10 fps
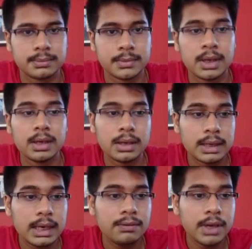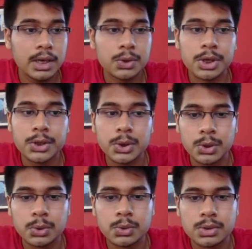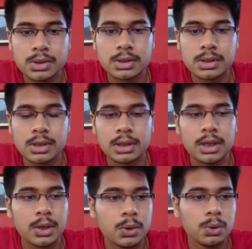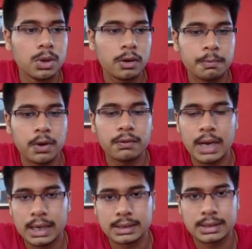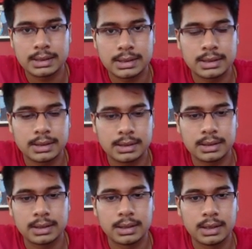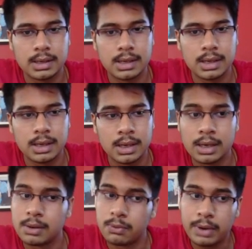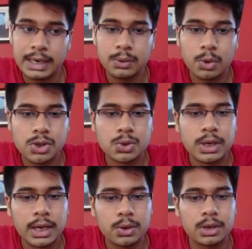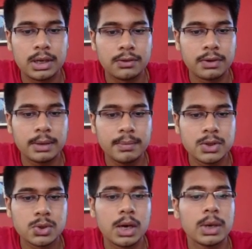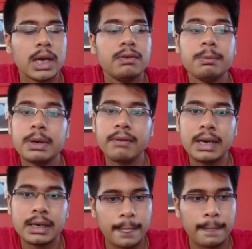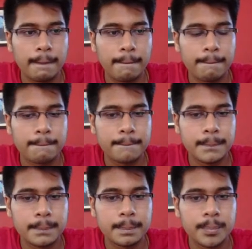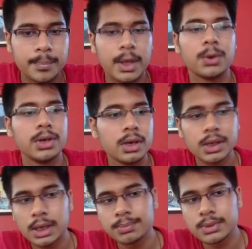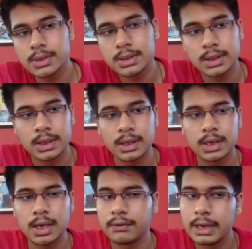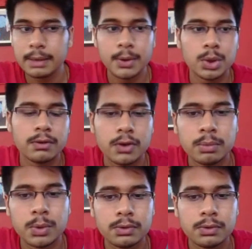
Again, we are going to use the tool of prophylaxis. White wants to take on d5. So how can we prevent it? Now here comes a very beautiful move.